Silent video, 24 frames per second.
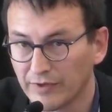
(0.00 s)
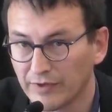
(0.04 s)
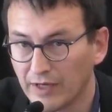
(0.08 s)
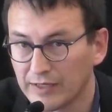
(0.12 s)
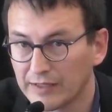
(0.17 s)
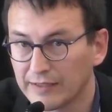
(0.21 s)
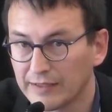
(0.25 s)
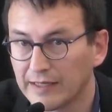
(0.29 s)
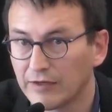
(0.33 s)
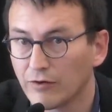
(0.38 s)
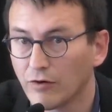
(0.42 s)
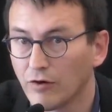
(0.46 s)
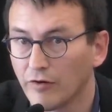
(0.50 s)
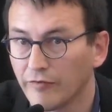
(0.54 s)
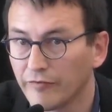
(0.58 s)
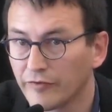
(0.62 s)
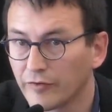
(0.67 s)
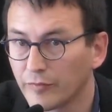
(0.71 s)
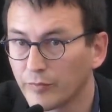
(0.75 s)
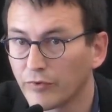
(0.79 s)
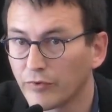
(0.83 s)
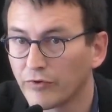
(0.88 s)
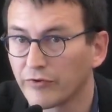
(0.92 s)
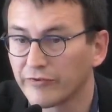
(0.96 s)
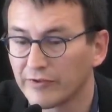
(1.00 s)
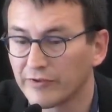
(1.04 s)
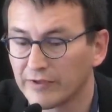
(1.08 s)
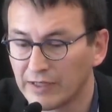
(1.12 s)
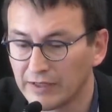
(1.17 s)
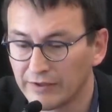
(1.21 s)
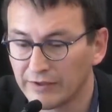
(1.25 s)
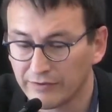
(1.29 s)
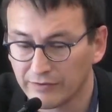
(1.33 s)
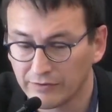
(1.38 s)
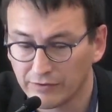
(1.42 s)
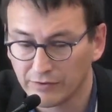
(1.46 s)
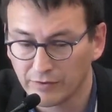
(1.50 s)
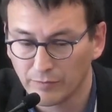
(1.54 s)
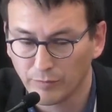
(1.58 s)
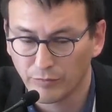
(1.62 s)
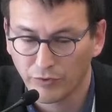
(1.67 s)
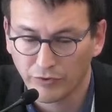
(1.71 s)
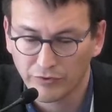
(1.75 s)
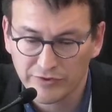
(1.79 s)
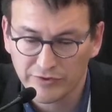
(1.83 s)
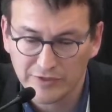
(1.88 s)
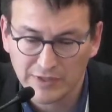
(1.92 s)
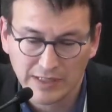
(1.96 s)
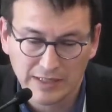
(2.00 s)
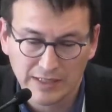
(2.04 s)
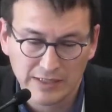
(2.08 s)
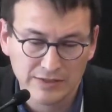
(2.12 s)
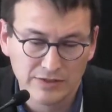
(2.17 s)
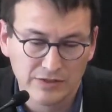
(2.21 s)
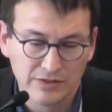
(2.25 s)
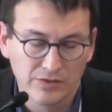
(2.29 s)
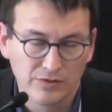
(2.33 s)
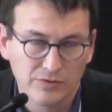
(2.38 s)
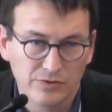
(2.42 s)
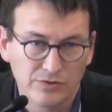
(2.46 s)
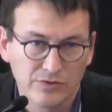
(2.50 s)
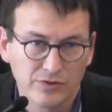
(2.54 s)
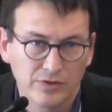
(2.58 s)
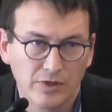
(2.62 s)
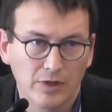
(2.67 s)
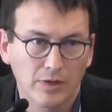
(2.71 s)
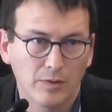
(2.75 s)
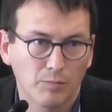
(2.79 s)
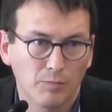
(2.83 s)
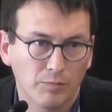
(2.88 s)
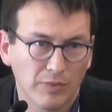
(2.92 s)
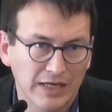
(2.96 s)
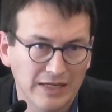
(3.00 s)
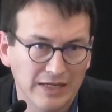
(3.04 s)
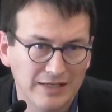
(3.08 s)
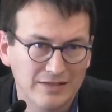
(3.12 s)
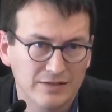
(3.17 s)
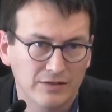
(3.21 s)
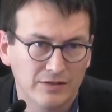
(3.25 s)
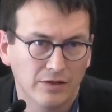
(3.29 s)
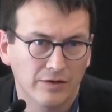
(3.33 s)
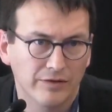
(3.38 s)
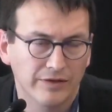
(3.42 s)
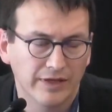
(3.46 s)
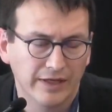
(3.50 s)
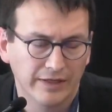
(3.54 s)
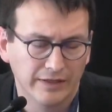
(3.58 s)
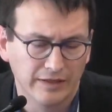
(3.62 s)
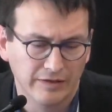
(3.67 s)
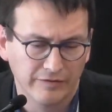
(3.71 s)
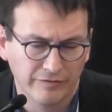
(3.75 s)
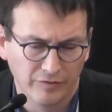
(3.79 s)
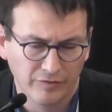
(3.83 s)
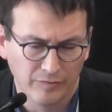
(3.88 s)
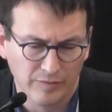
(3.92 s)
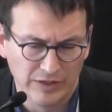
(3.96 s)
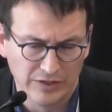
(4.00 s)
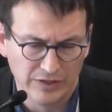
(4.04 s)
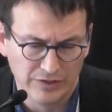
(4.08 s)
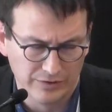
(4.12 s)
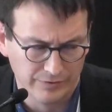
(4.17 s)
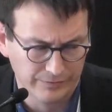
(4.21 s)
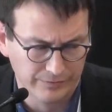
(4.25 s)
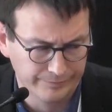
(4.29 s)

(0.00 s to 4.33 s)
and it can offer personalized news based on that information.